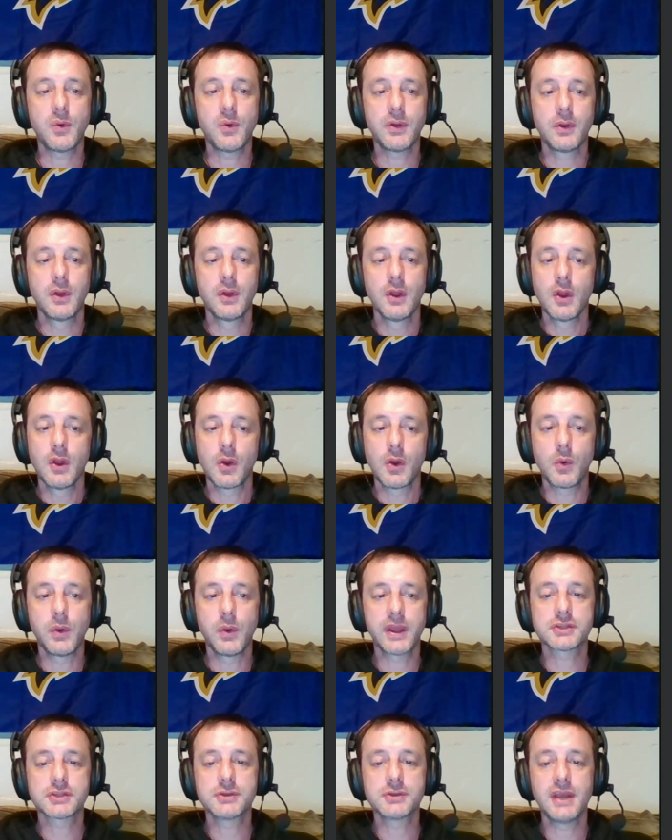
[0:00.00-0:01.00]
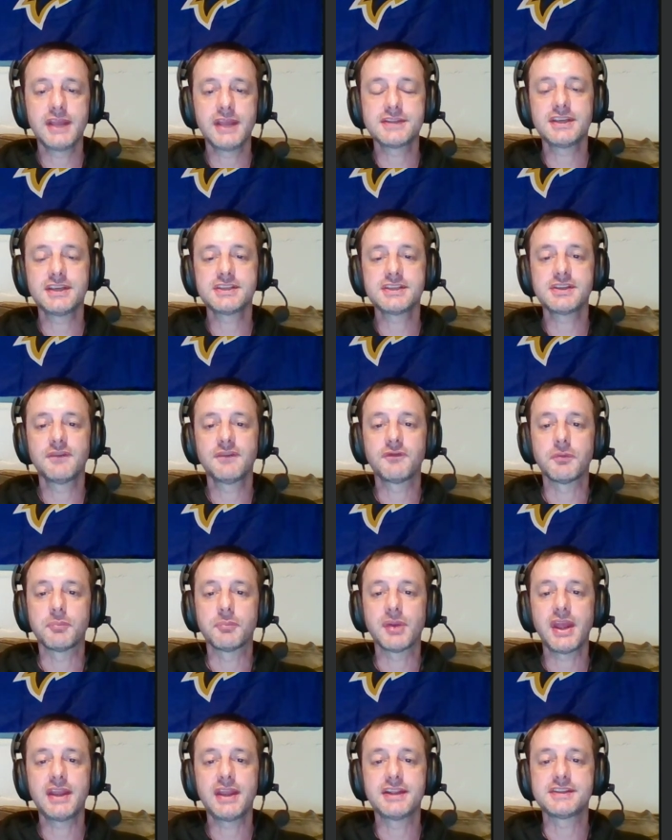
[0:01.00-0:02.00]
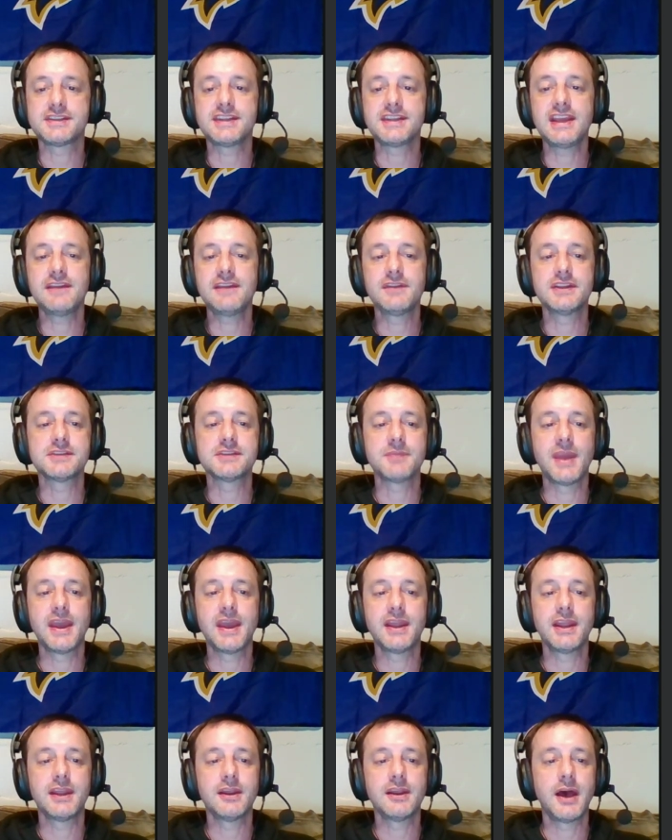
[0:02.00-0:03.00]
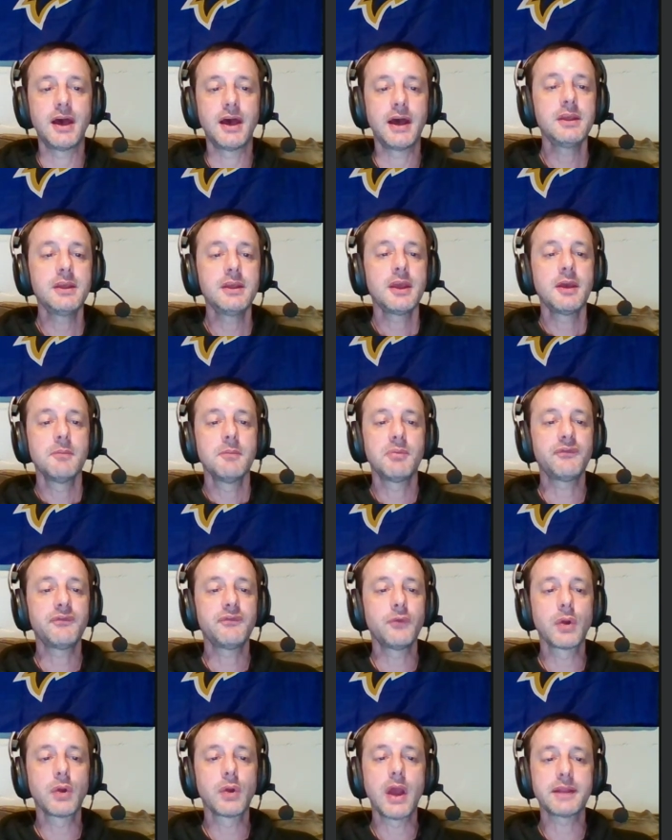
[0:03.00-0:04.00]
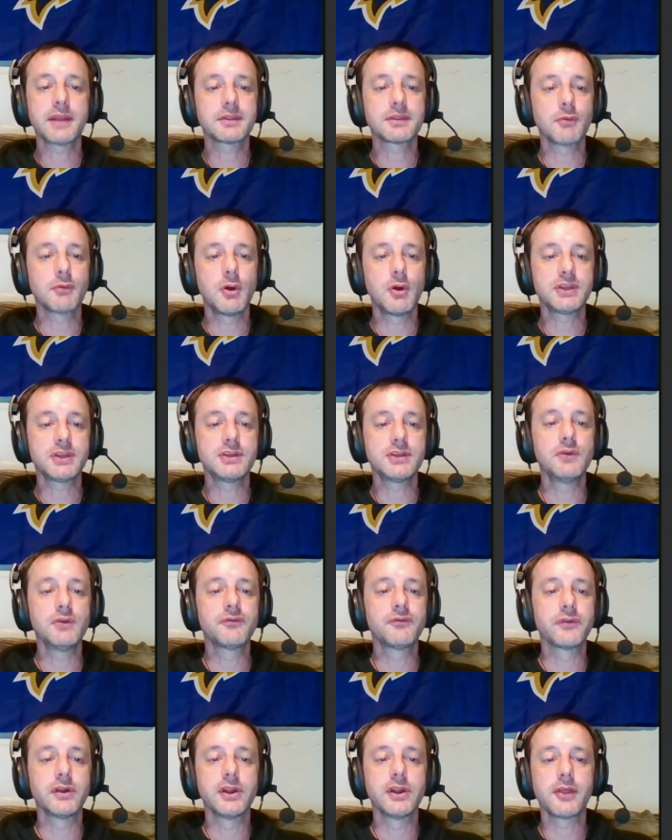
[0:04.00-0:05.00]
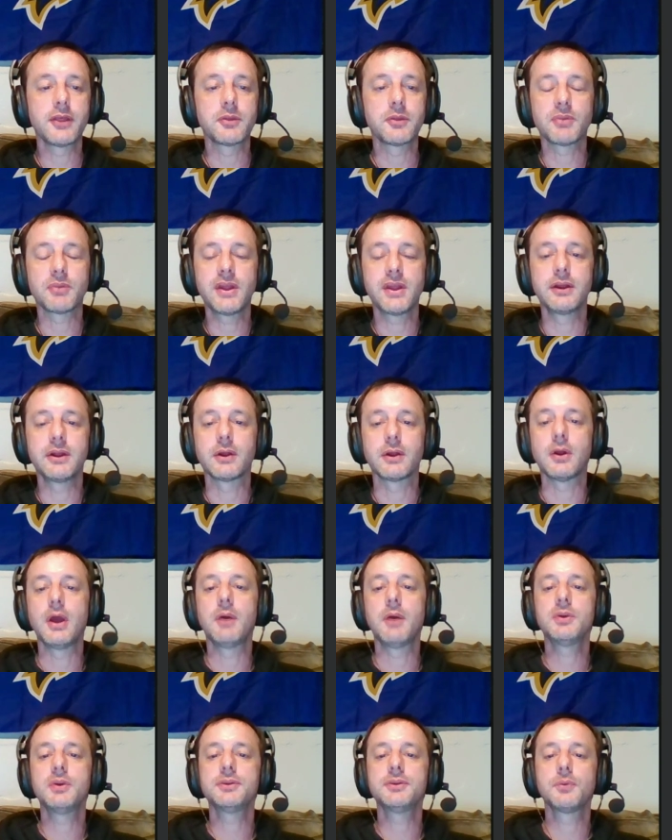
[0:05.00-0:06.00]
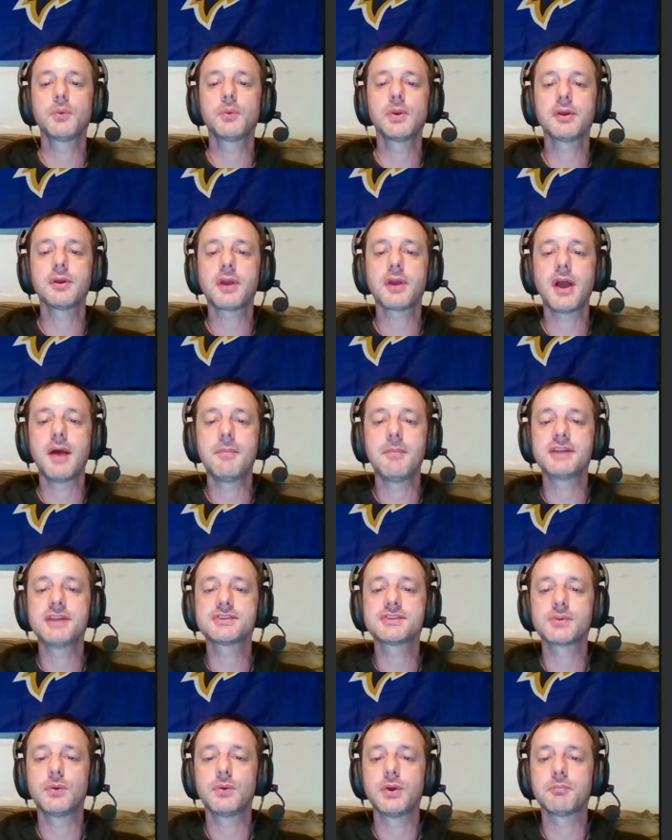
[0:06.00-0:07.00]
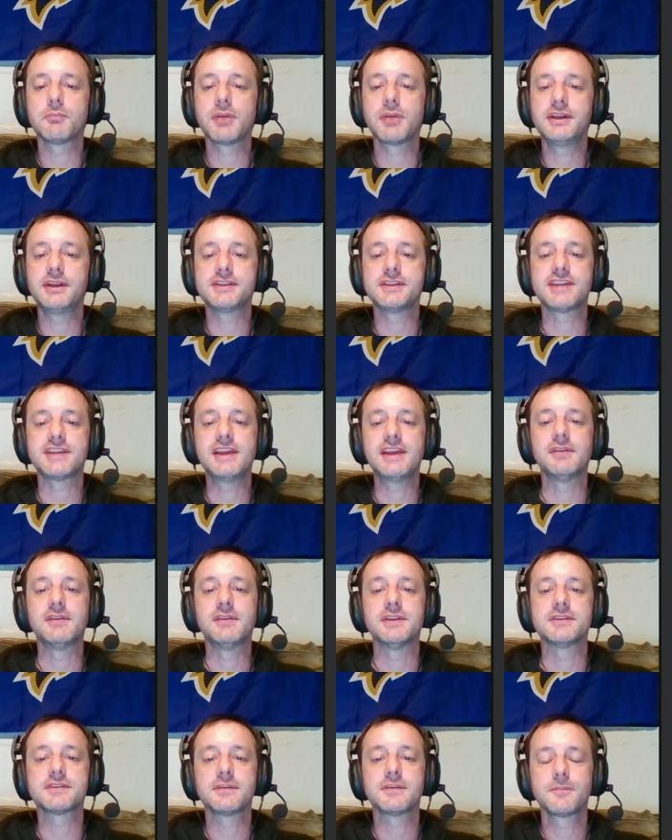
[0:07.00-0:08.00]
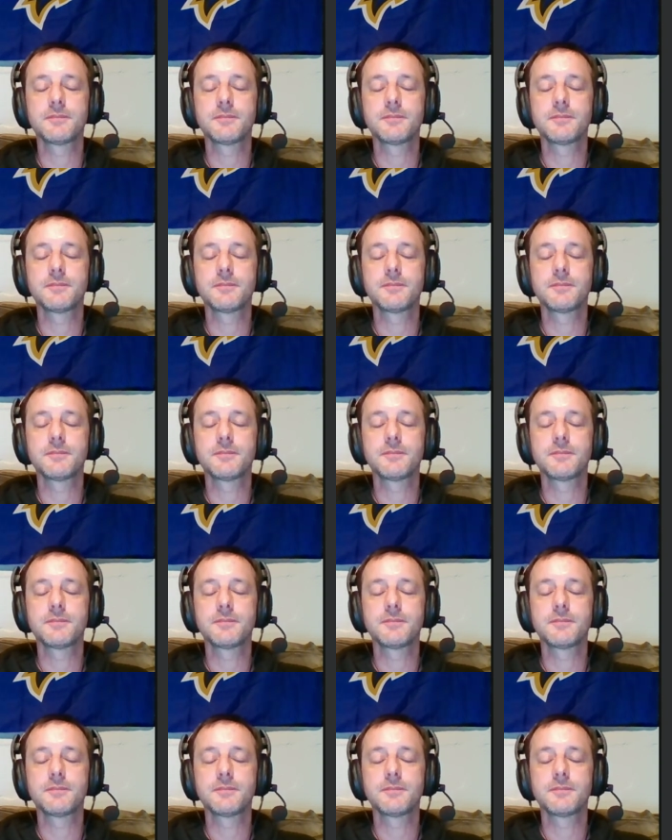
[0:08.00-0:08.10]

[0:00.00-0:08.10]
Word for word: right, quick transition for Brandon Stephens, man. And uh, before I throw it to you for another player, uh, what, what are your comments on Brandon Stephens?